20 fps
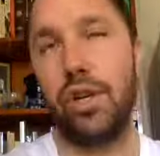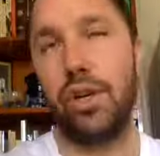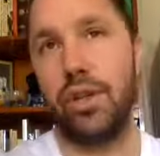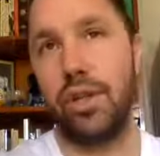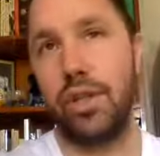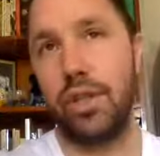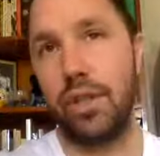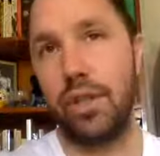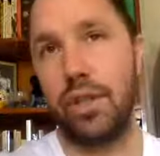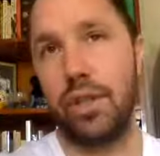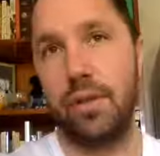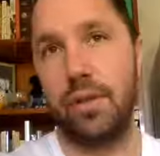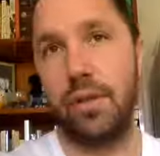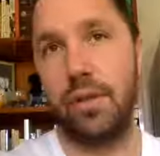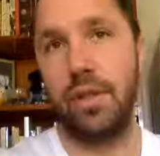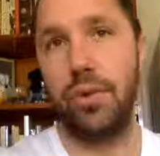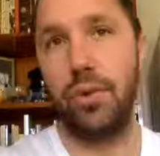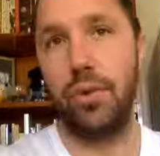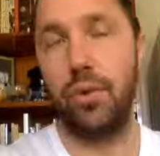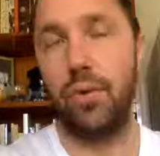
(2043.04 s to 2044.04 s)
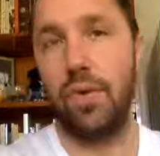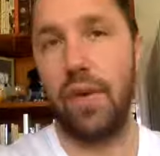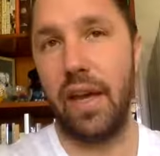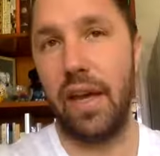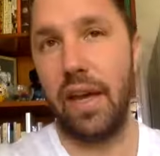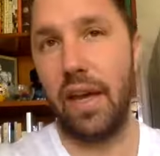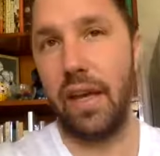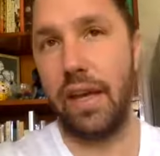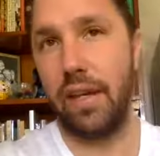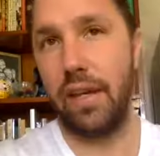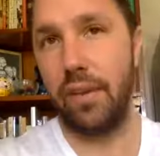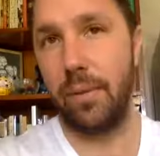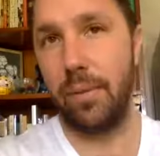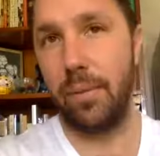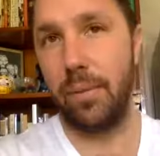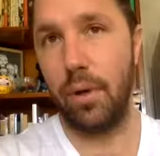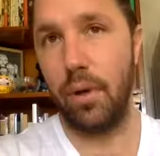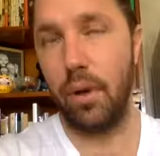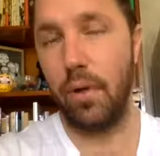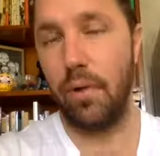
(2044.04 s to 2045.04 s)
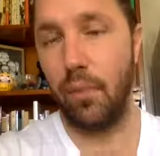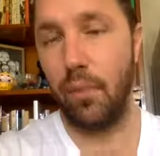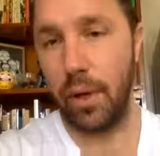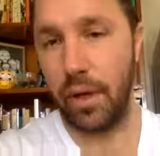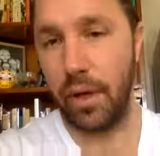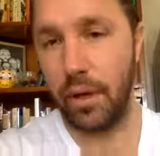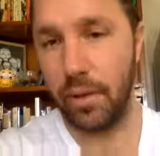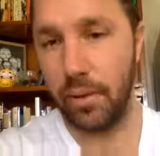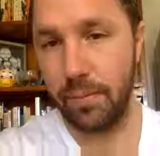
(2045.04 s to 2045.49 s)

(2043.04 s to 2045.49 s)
your duvet in the middle of winter.